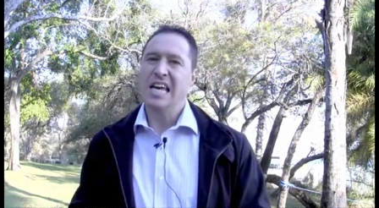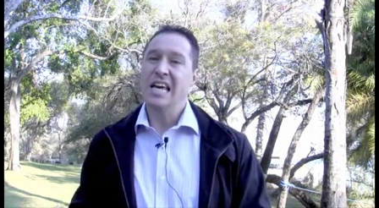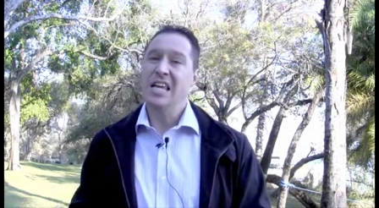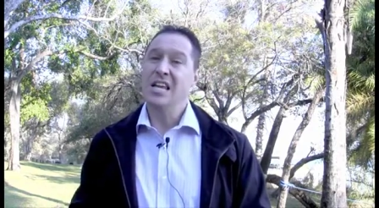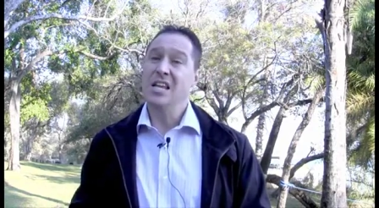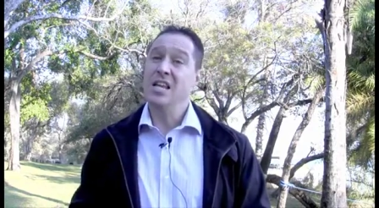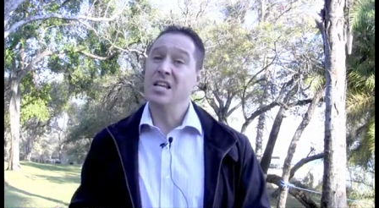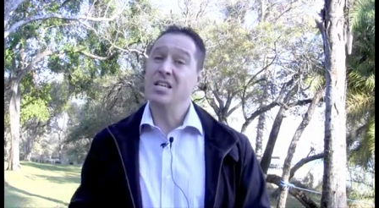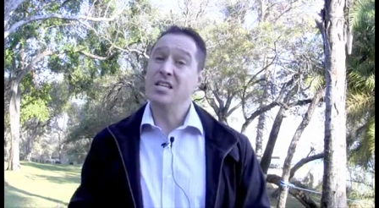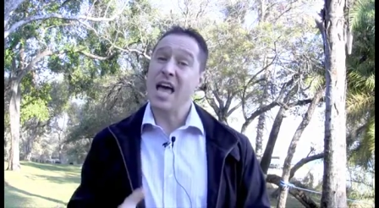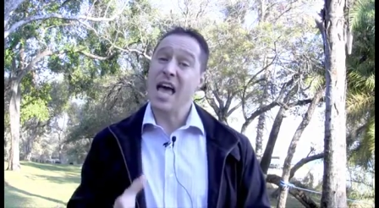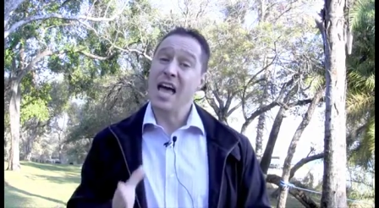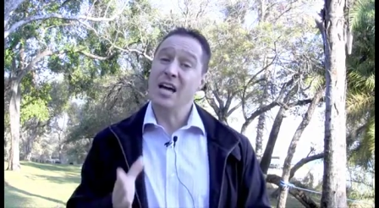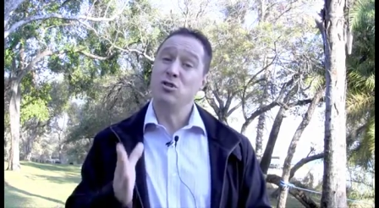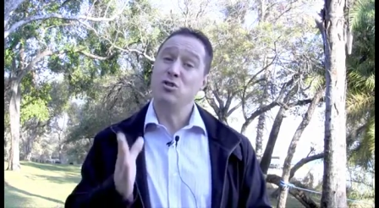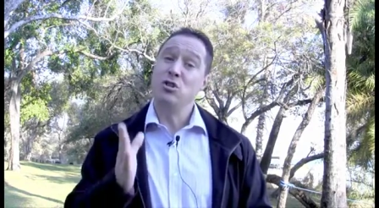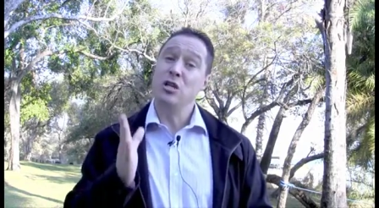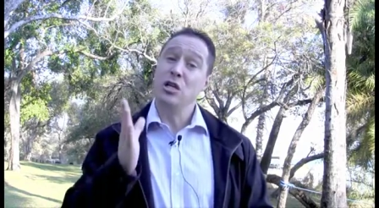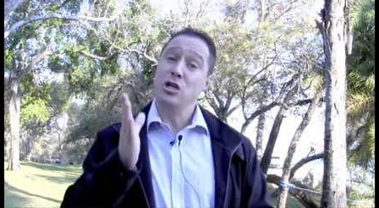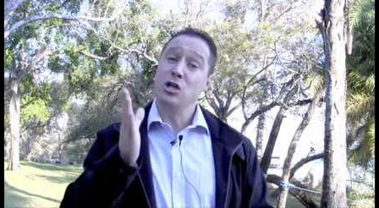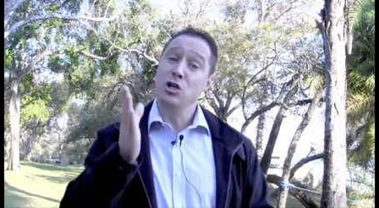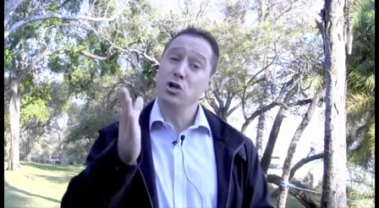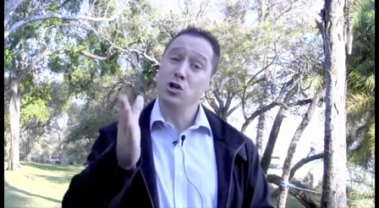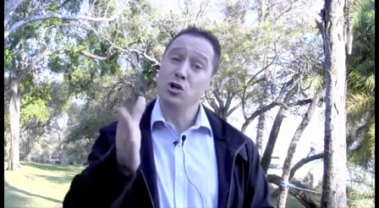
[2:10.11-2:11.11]
It is
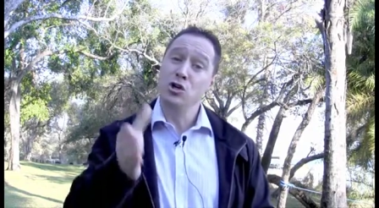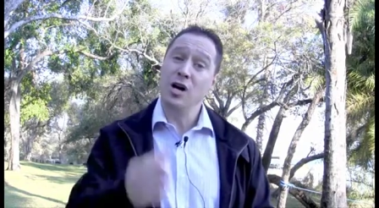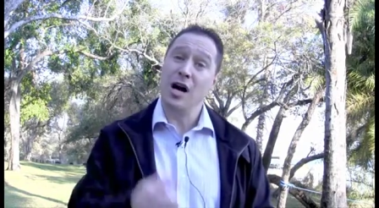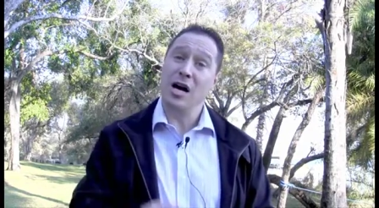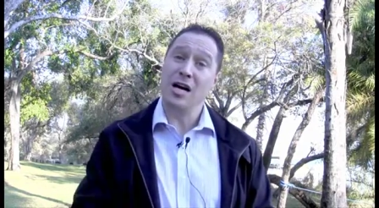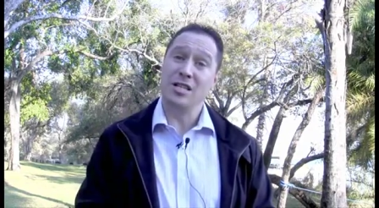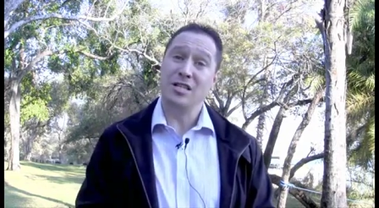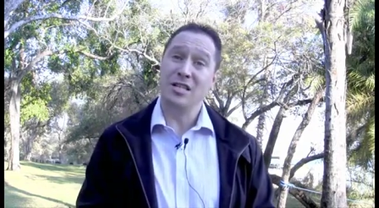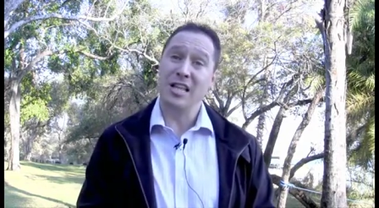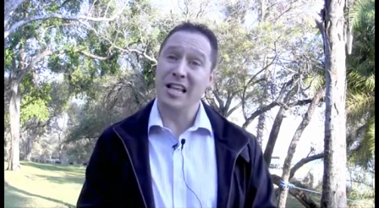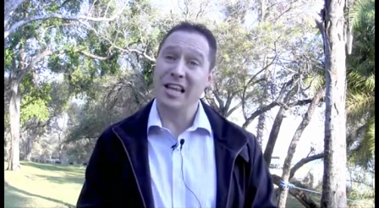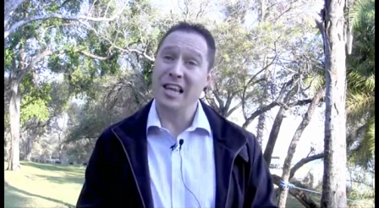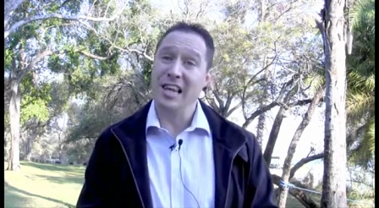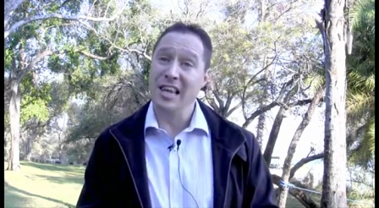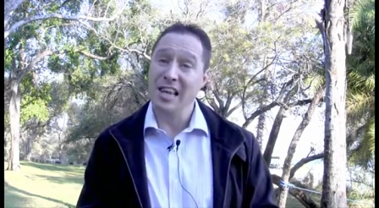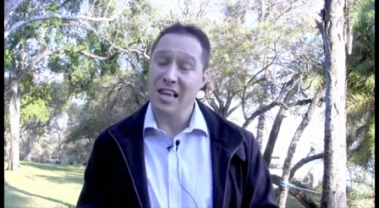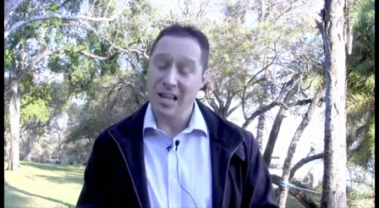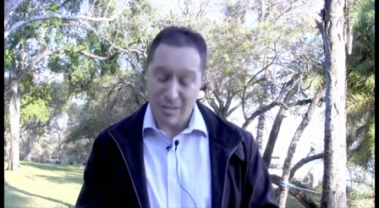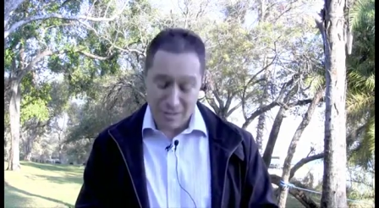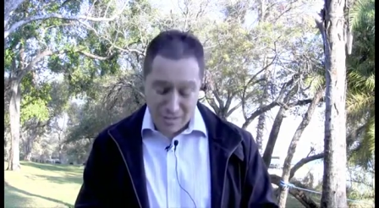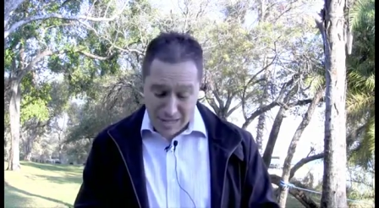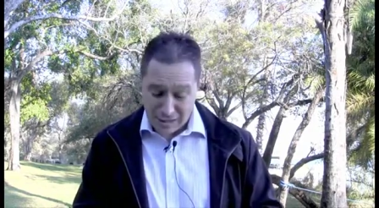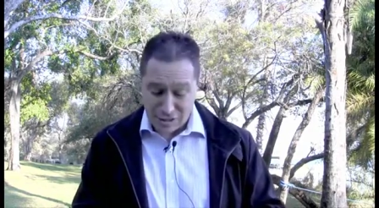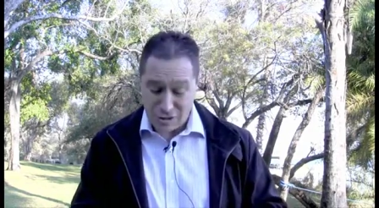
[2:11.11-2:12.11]
actually you guys that,
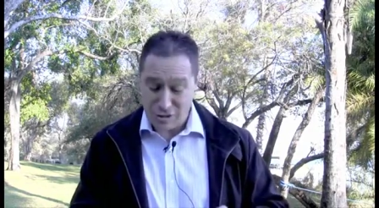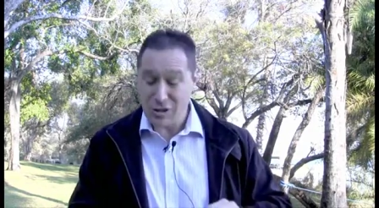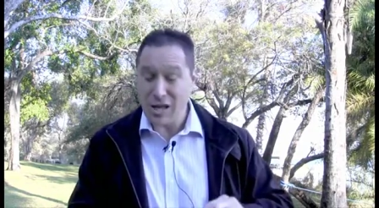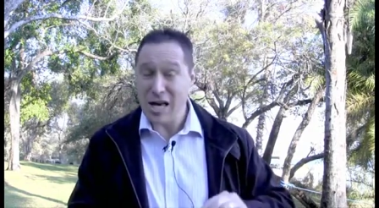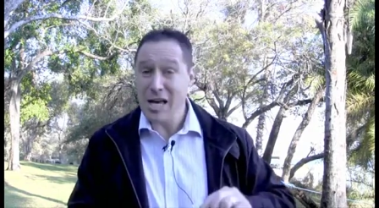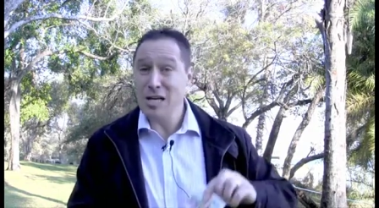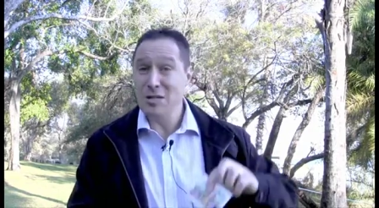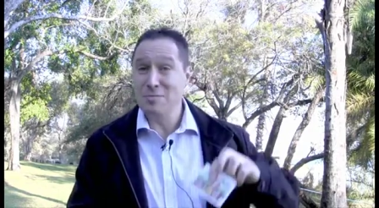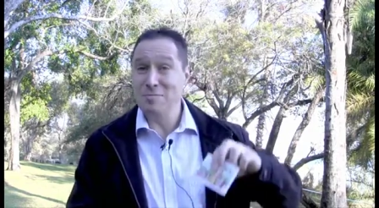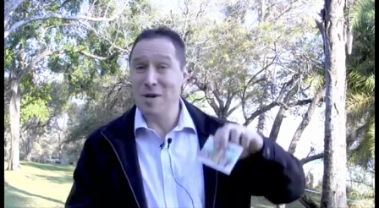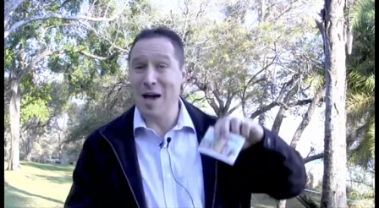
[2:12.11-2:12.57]
that stays